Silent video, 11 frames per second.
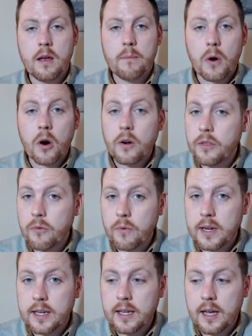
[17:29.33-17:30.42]
part
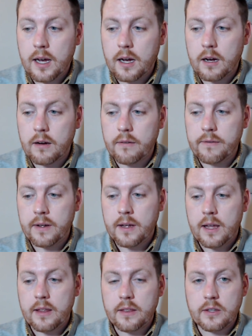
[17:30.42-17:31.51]
3 of
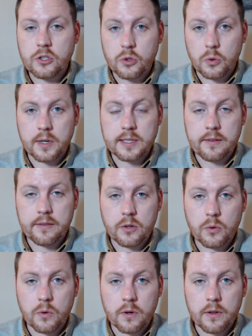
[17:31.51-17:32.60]
Stories of the
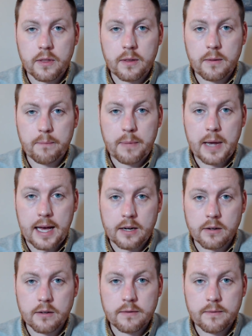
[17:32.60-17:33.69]
North
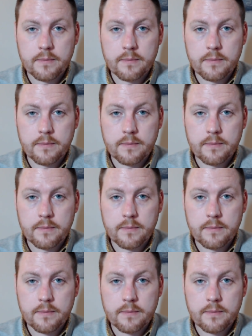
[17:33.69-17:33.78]
pattern